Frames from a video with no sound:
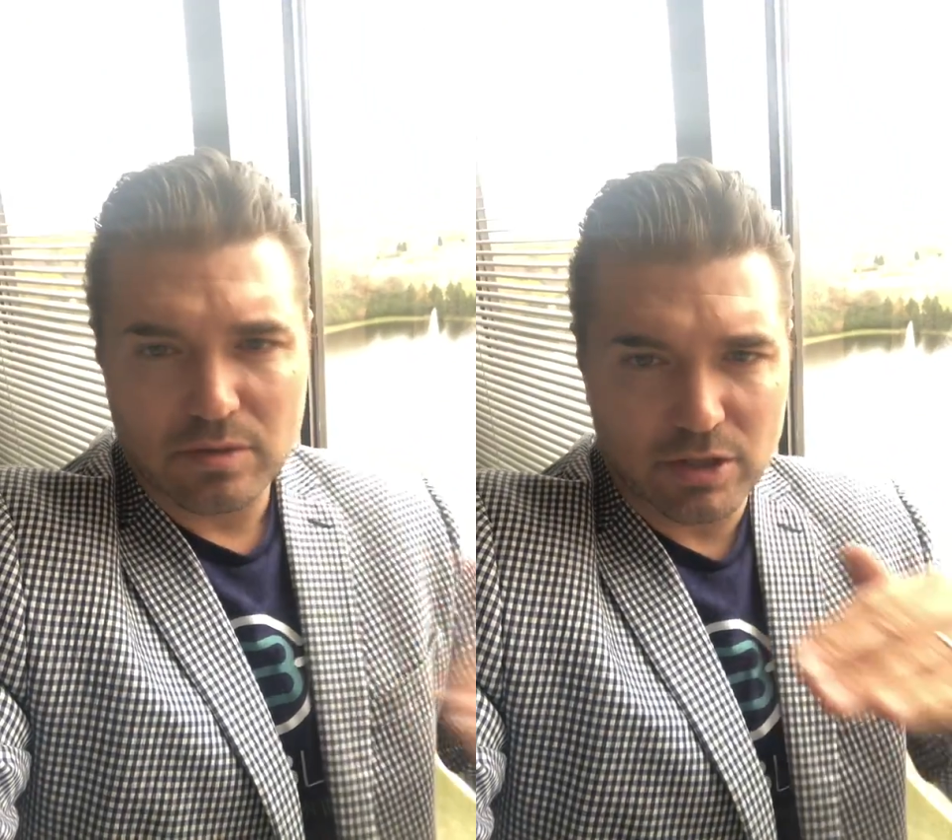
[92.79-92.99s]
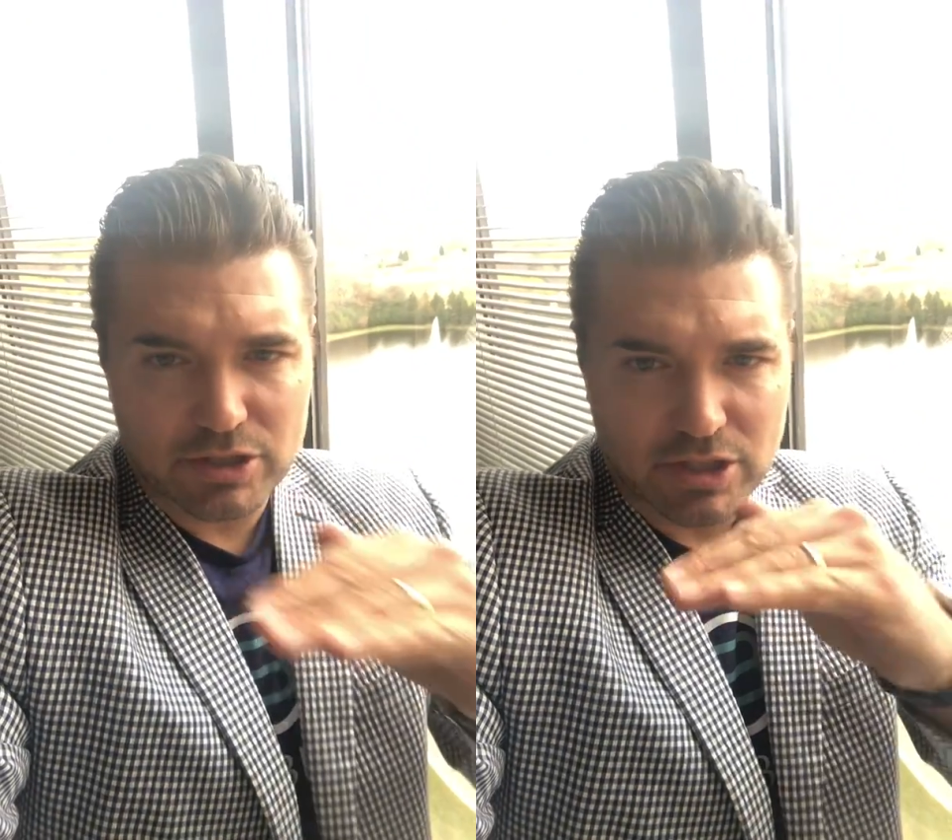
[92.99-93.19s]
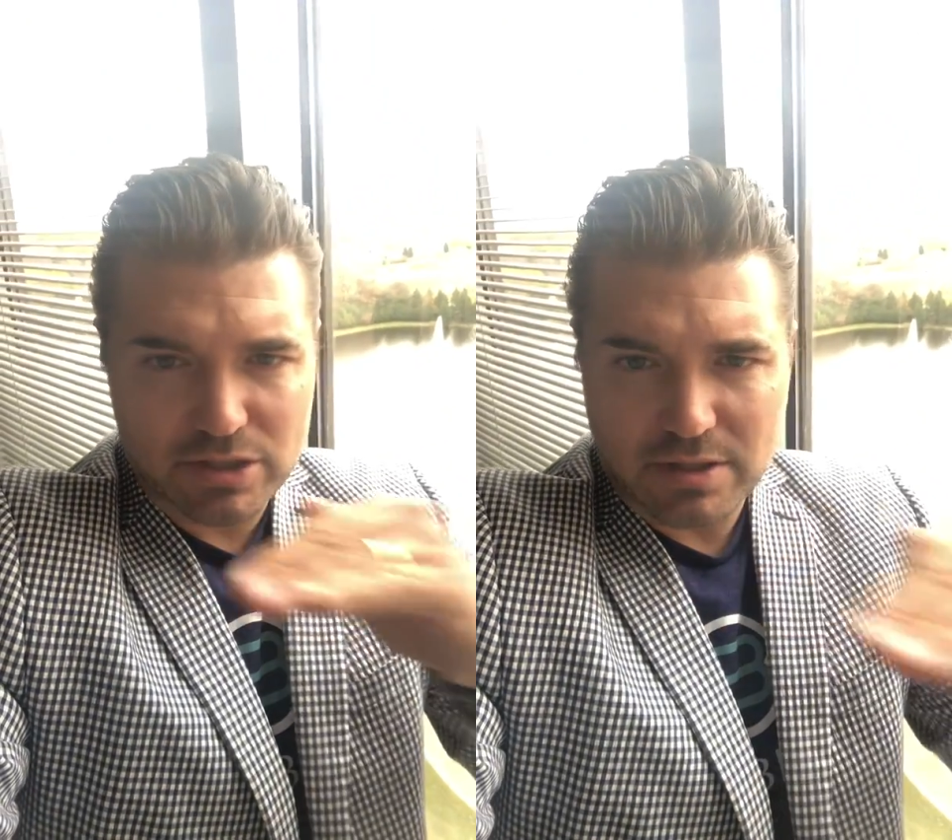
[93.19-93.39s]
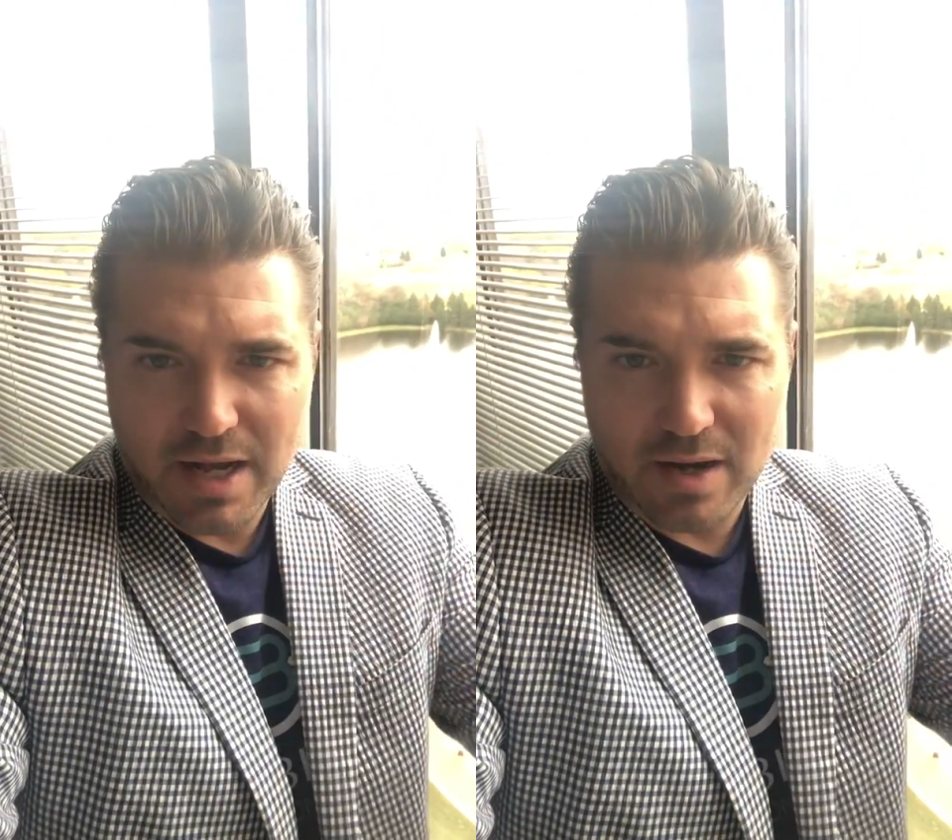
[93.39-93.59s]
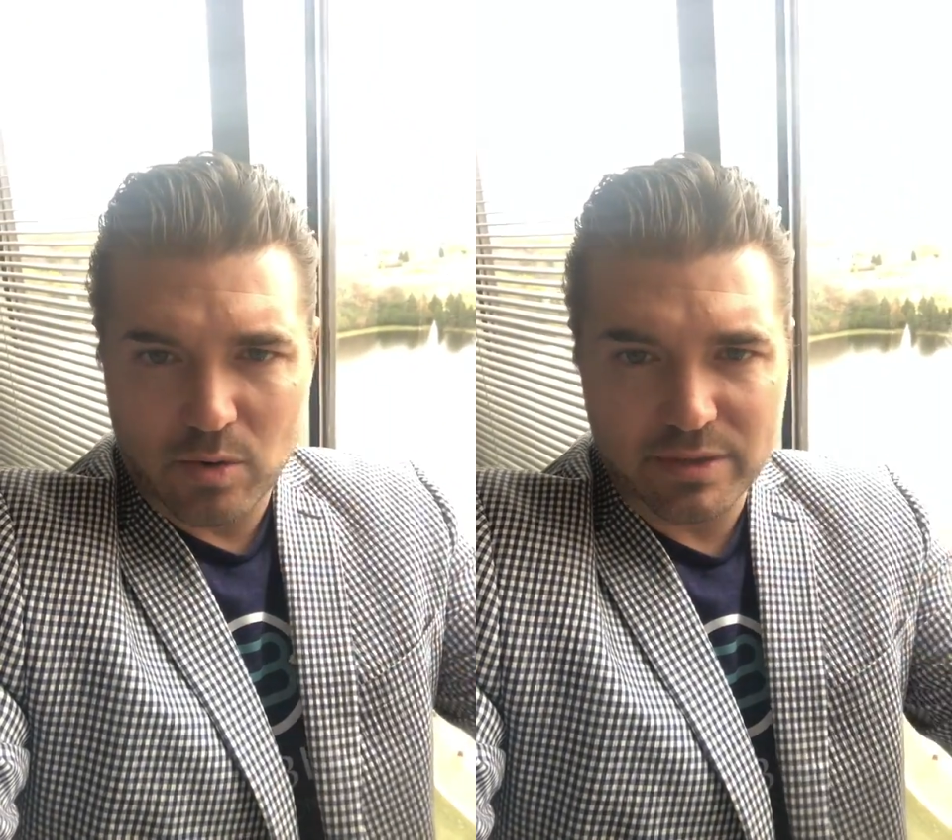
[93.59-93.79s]
let's just
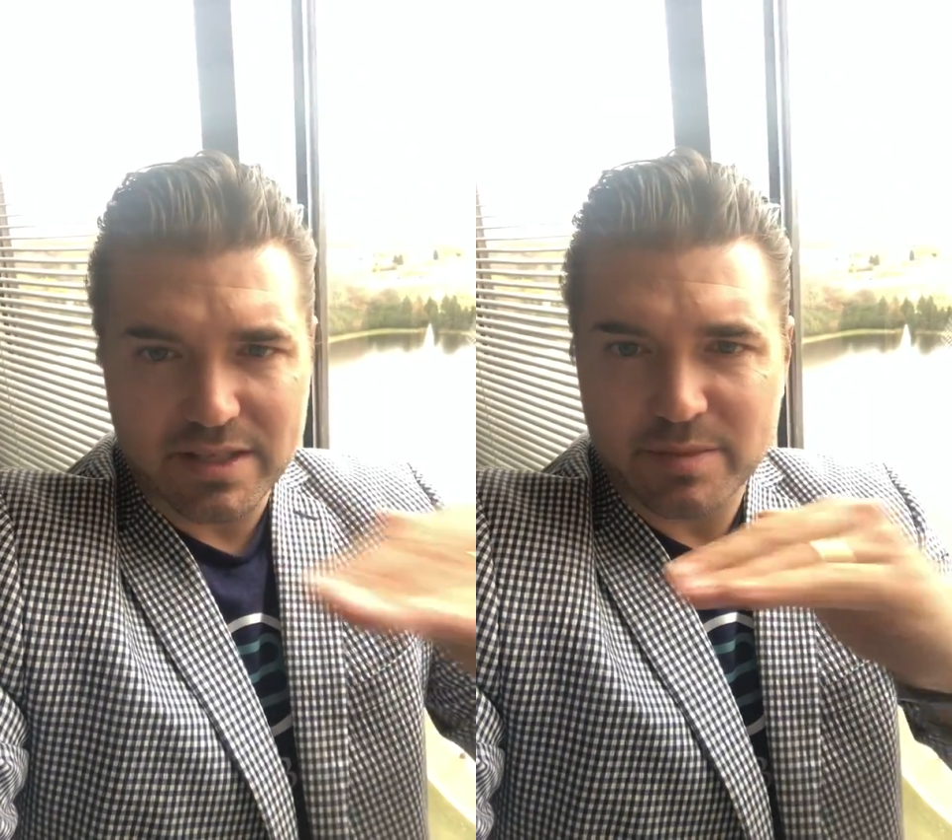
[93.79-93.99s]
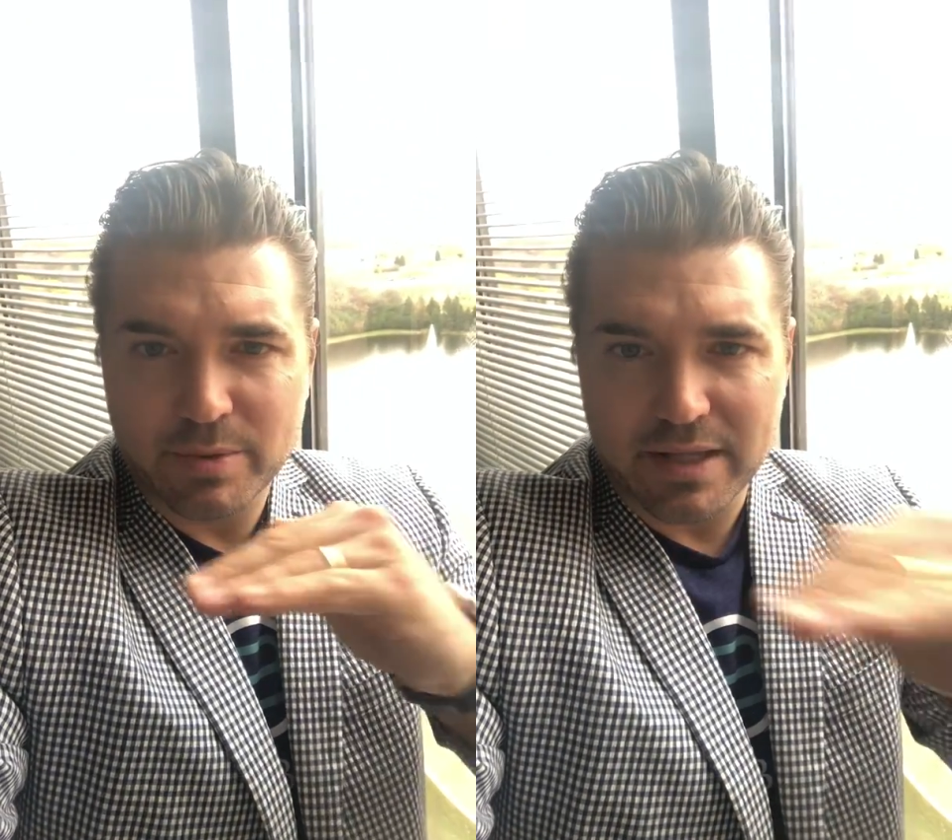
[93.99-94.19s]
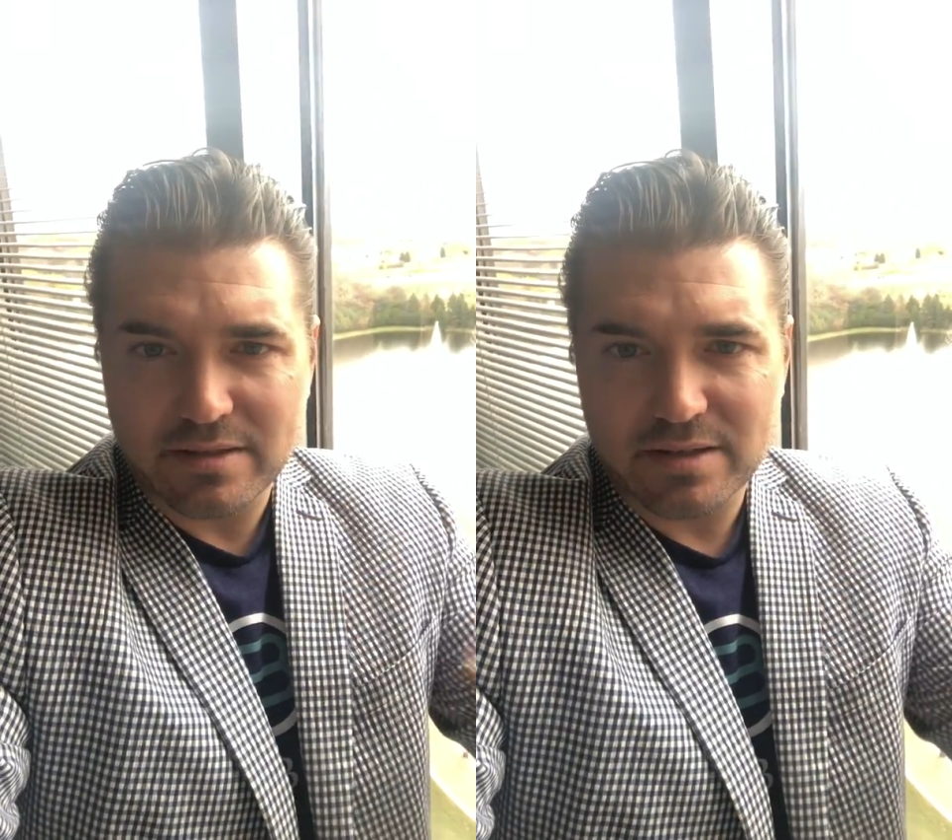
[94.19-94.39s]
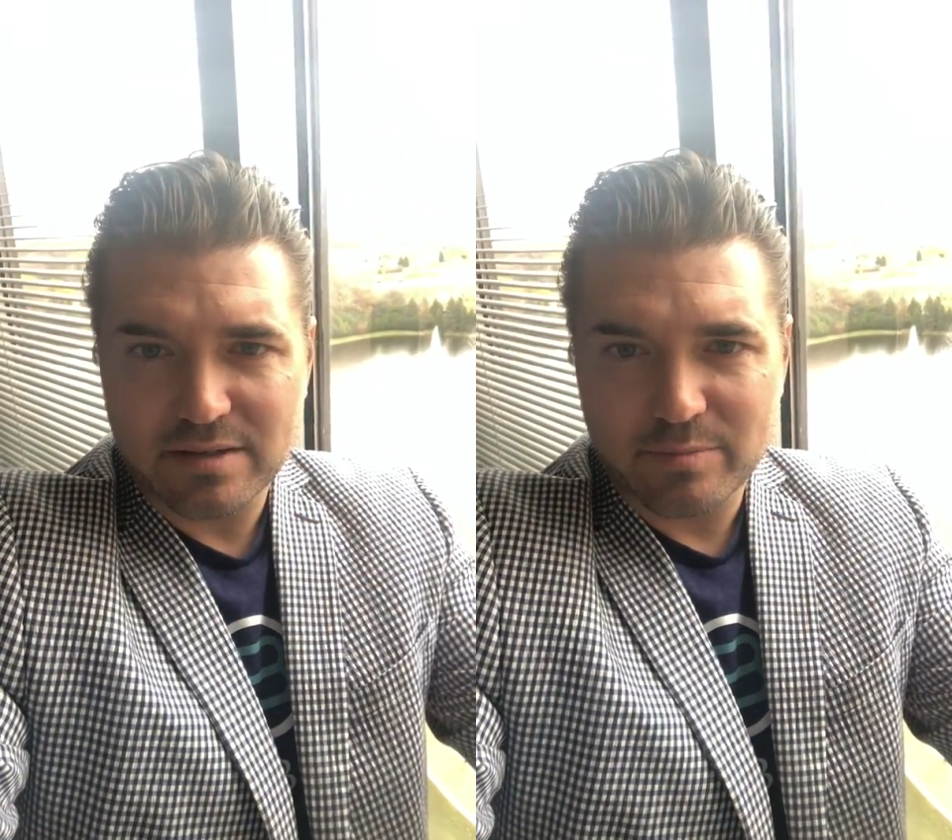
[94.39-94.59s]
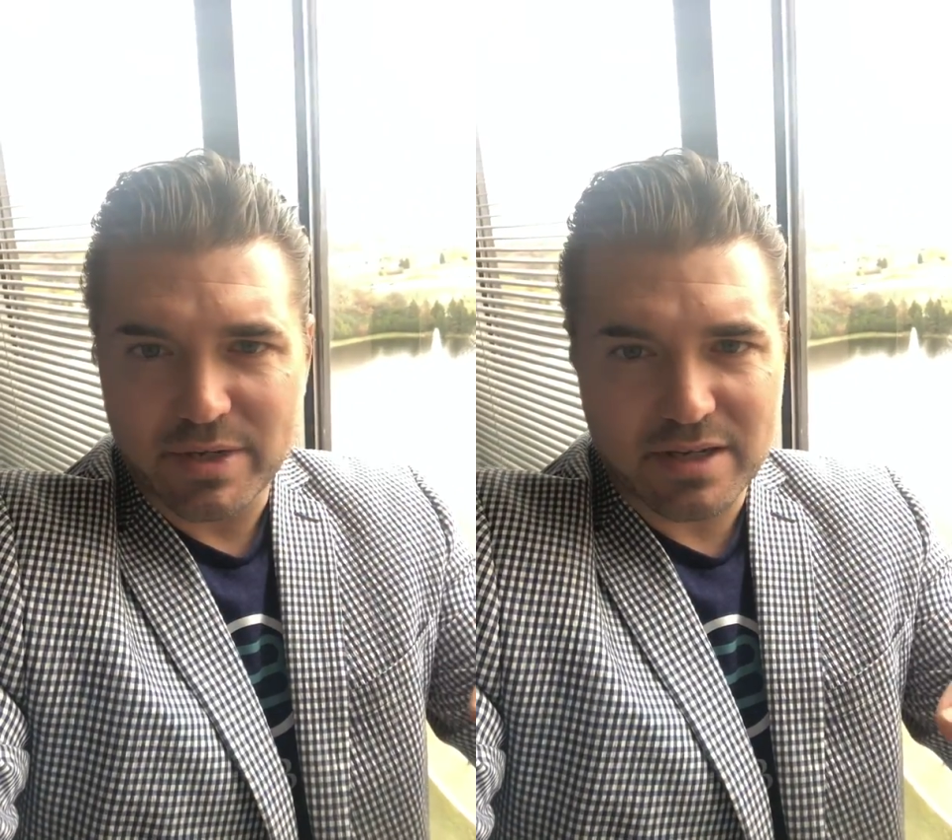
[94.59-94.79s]
talk only splits
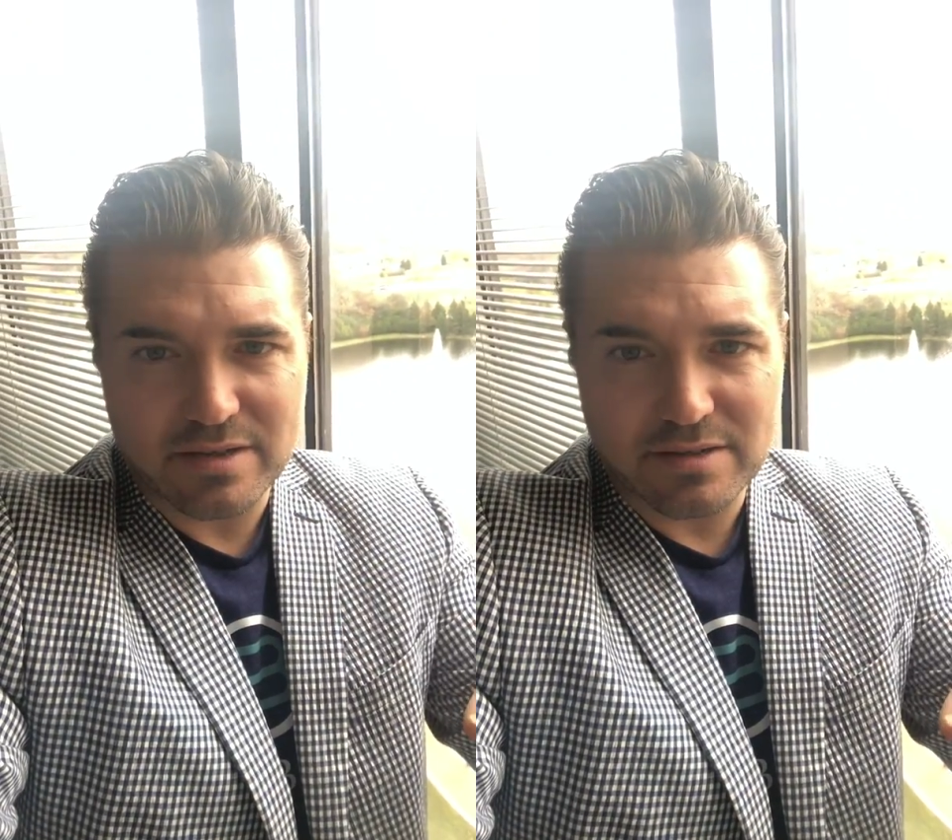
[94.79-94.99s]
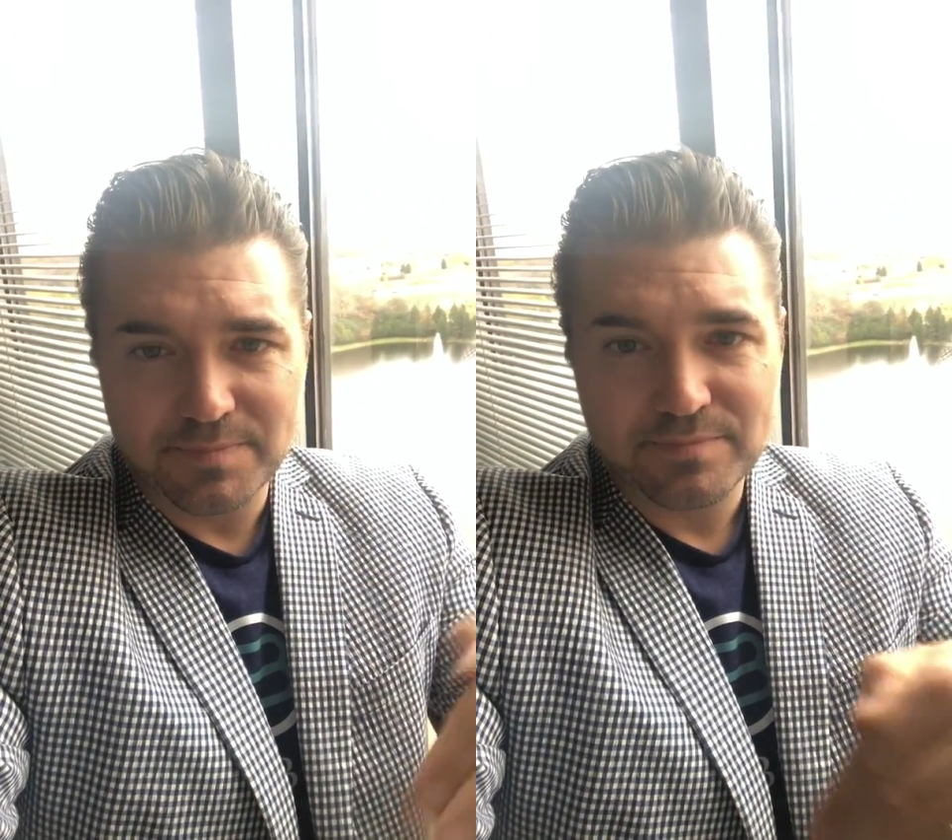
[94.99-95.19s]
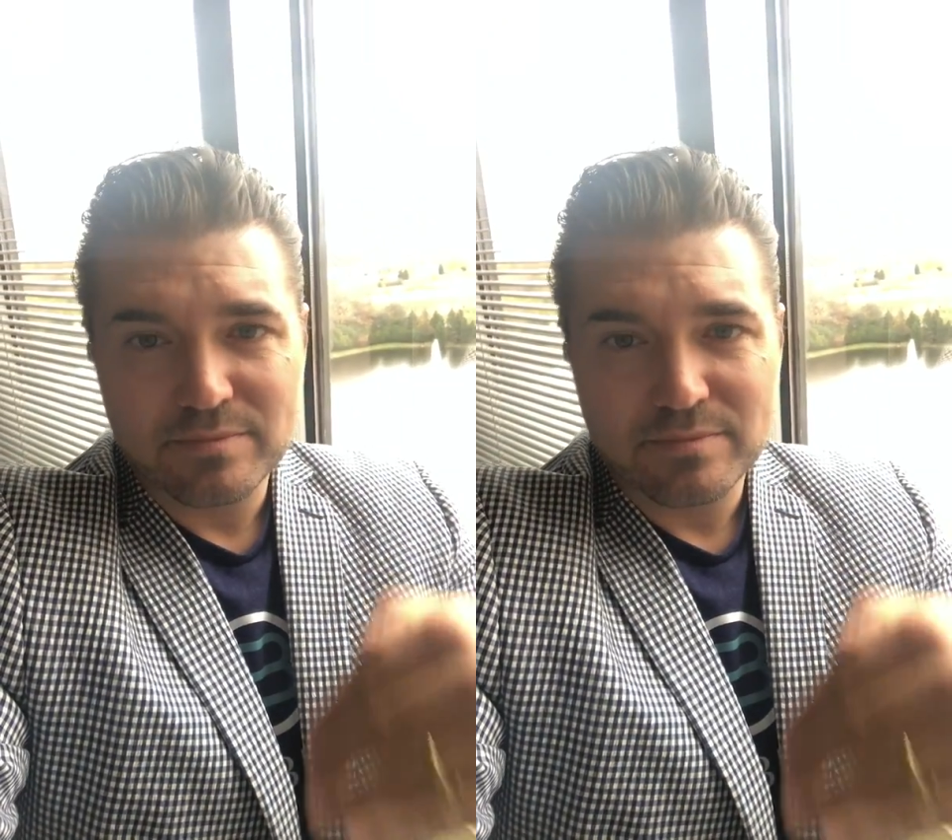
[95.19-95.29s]
because